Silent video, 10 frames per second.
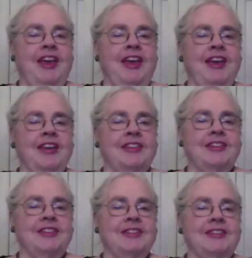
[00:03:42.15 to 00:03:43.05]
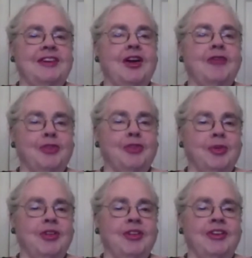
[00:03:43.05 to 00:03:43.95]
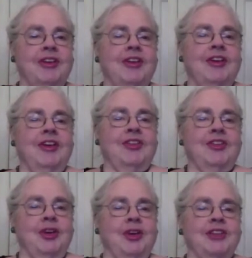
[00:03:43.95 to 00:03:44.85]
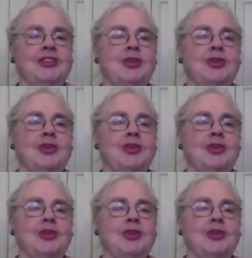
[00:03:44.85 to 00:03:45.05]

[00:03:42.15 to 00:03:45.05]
and comfortable doing it.